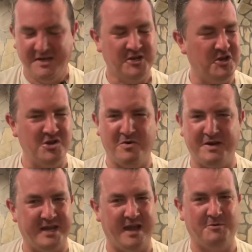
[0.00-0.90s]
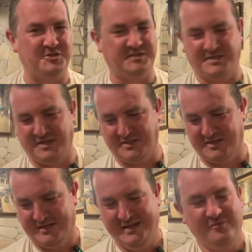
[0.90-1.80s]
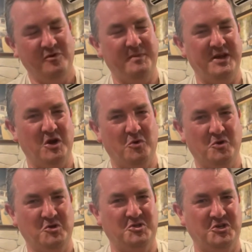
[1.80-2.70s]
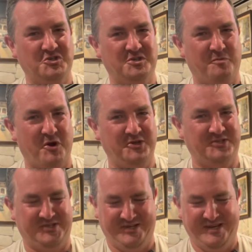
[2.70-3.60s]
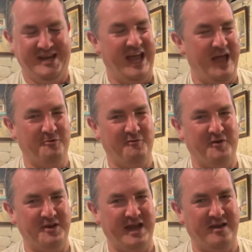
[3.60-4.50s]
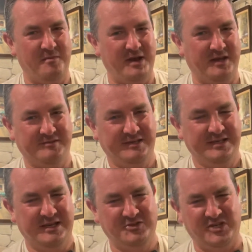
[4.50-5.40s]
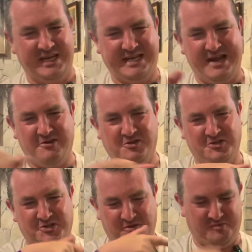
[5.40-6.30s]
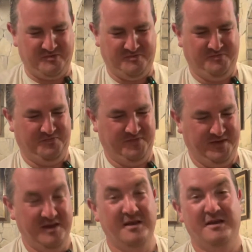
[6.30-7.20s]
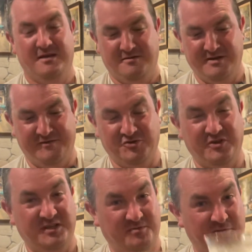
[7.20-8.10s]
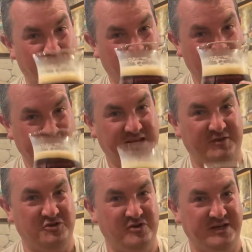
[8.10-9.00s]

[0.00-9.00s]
Got no idea how much this is. We're being held hostage to price. We'll find out in a minute. I'll stick it down in the type. Never tried this before. Give it a try.